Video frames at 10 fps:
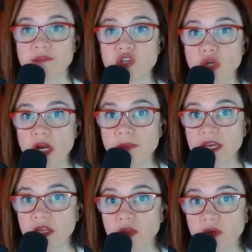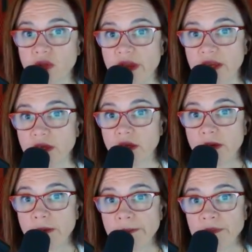to try to make it look like,
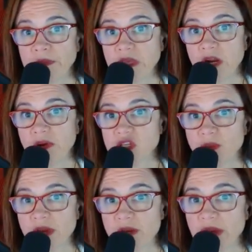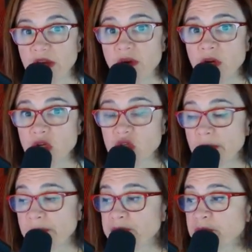you know, he's surrounded by criminals.
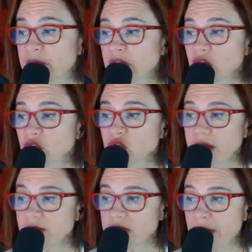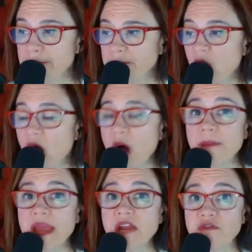Paul
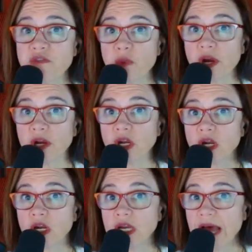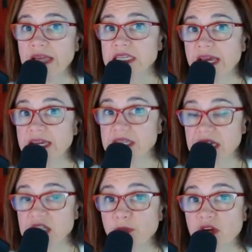Manafort got indicted,
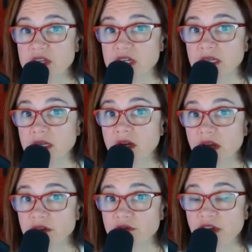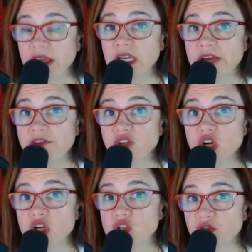sent to prison on felony level
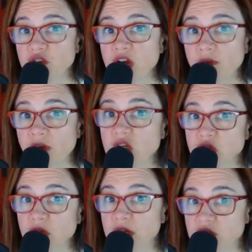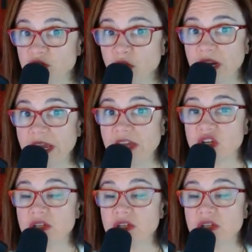charges for not registering as a foreign agent.